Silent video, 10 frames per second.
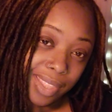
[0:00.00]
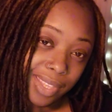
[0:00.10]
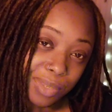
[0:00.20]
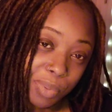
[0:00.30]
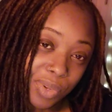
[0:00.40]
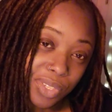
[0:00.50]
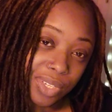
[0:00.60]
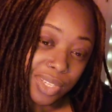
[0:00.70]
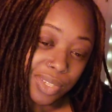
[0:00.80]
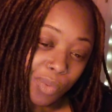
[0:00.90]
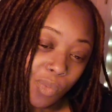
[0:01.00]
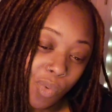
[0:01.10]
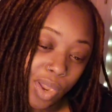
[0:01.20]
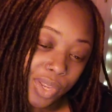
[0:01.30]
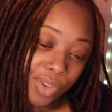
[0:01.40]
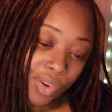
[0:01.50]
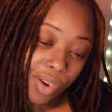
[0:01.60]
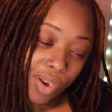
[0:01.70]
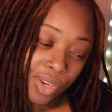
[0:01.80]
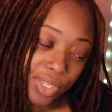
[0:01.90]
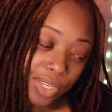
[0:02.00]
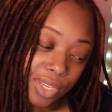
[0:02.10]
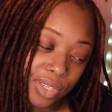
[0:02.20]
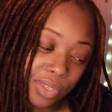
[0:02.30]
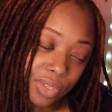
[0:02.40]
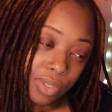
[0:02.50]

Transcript: This person doesn't want your heart to,